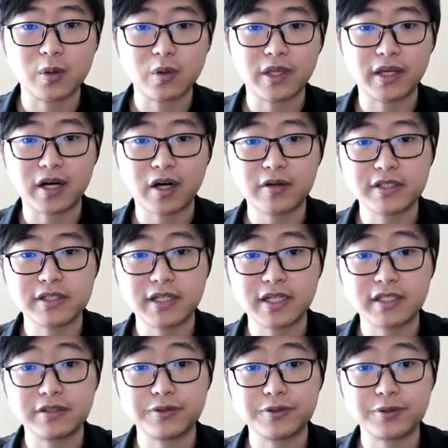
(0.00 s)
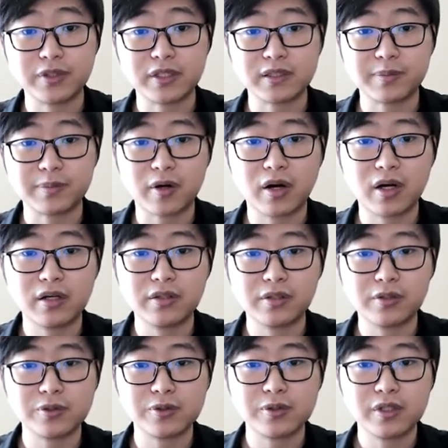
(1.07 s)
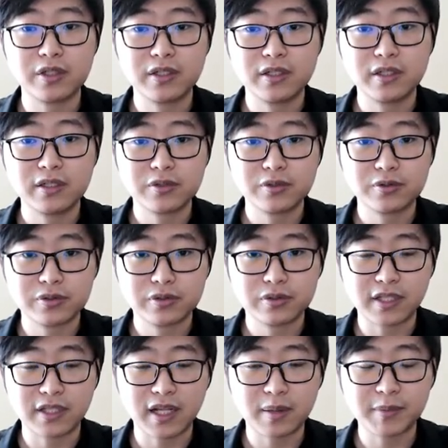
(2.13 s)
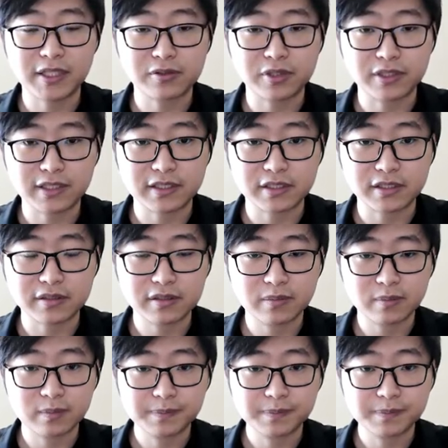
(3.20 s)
to encourage the agent to explore new dynamic transitions.